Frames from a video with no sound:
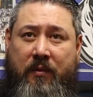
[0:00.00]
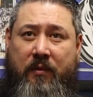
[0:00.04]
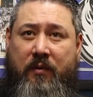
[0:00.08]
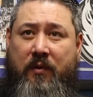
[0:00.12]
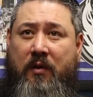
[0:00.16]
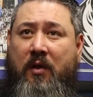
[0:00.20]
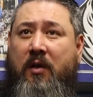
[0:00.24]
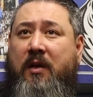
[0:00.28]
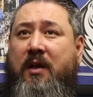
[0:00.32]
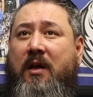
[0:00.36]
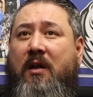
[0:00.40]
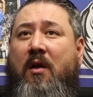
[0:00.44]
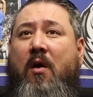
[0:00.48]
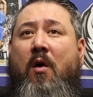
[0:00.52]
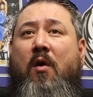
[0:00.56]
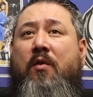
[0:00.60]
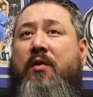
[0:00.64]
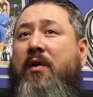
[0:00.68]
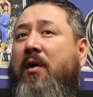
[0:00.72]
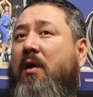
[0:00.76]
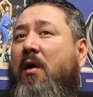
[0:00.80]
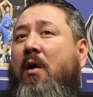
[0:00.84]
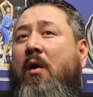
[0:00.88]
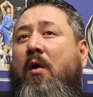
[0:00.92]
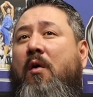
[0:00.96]
look at all
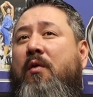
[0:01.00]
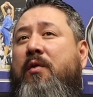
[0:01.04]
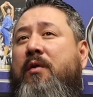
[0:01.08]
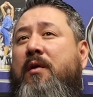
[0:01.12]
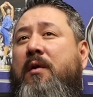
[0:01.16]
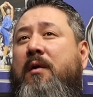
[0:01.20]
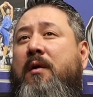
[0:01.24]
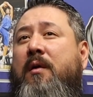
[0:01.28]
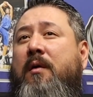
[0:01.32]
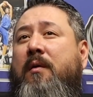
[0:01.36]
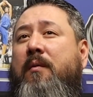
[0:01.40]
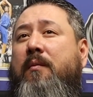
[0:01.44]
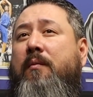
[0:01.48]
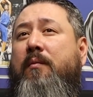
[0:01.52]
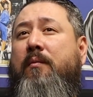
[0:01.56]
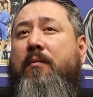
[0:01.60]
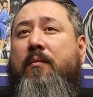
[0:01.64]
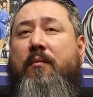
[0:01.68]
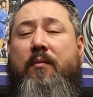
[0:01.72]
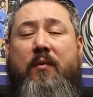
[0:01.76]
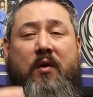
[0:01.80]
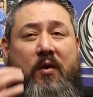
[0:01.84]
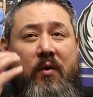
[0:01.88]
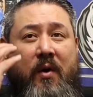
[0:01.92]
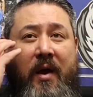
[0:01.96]
the
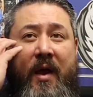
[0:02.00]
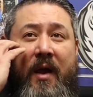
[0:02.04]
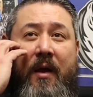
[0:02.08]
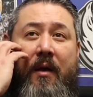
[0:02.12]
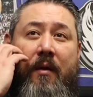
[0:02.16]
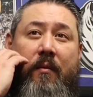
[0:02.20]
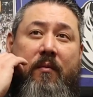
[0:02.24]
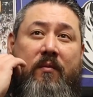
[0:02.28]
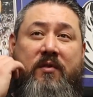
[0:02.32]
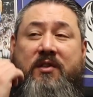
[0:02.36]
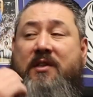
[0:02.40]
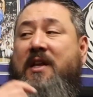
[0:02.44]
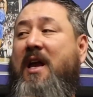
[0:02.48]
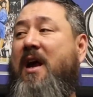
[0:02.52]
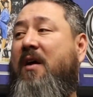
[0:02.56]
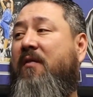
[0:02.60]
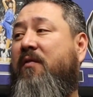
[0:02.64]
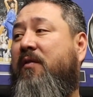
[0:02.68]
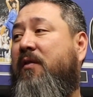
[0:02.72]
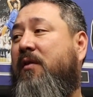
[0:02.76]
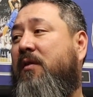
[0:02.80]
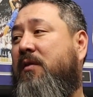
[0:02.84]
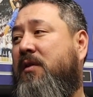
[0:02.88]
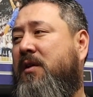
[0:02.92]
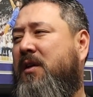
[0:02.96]
great
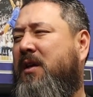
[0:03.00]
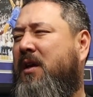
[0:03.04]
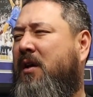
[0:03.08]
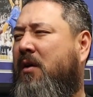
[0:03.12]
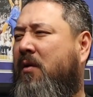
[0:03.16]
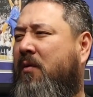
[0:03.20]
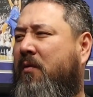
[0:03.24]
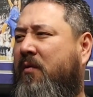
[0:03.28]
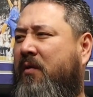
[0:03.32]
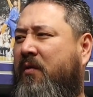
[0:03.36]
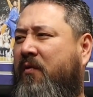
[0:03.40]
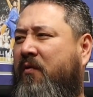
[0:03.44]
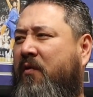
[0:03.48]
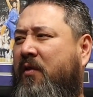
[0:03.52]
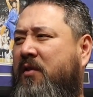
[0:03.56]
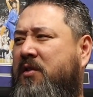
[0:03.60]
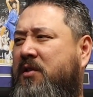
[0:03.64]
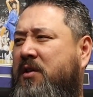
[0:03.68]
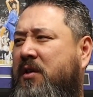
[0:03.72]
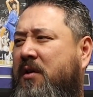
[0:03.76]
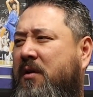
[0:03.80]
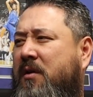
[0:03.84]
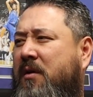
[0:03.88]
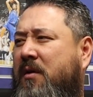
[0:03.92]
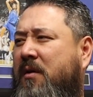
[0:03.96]
Stafford. Did he go his
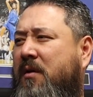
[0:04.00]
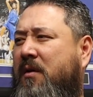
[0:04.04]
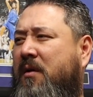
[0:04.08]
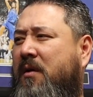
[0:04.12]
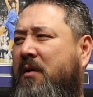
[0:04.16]
first year?